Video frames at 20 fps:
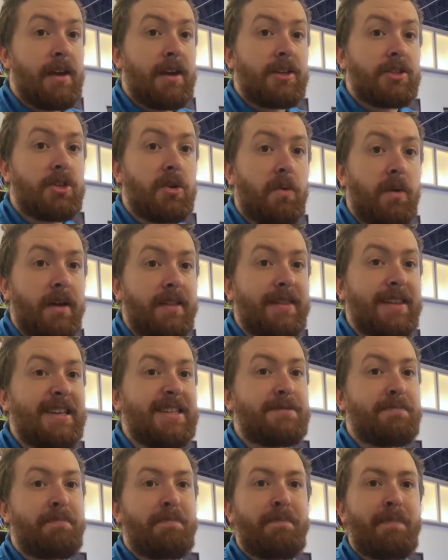So what
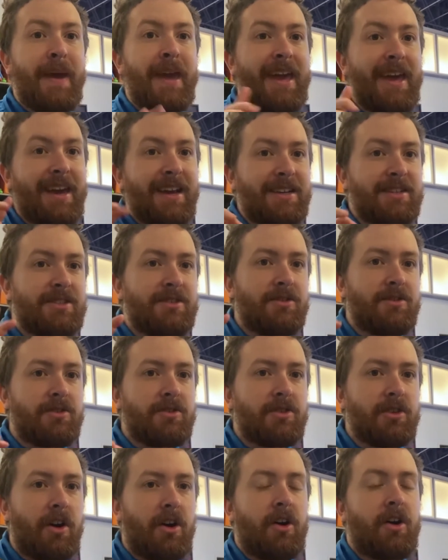these
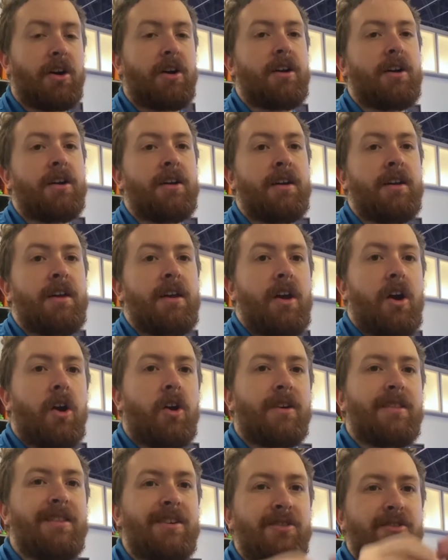pixels are,
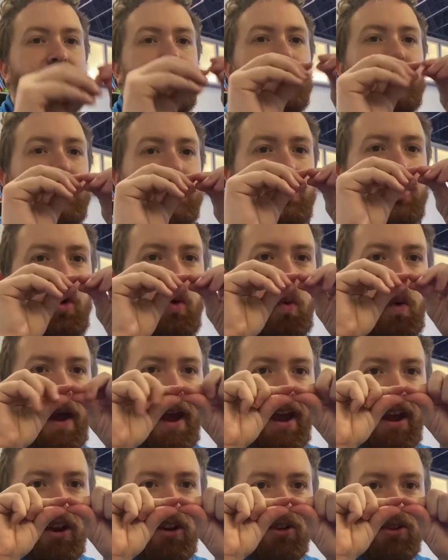are little
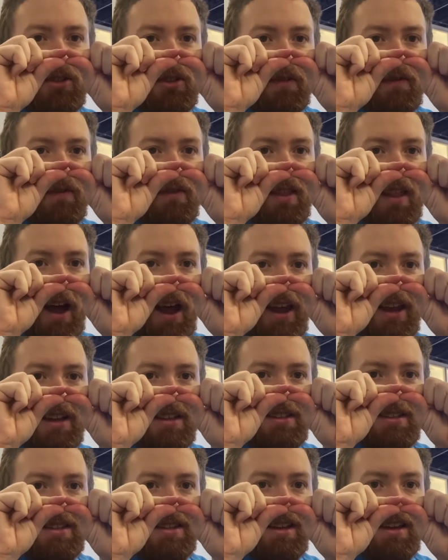squares of
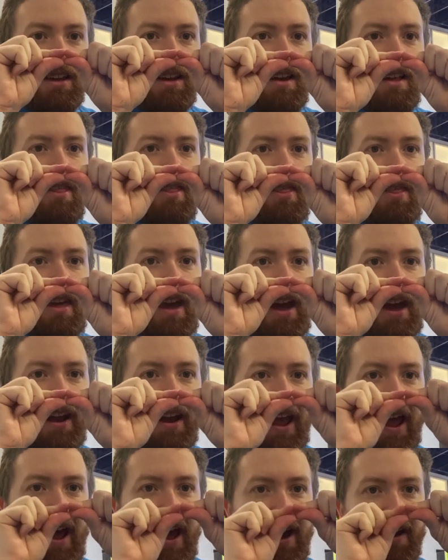light
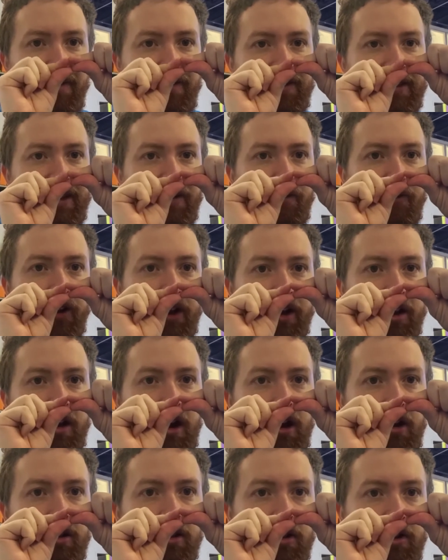that have different
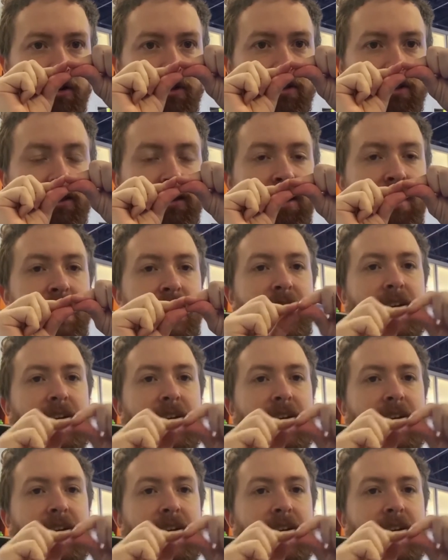colors.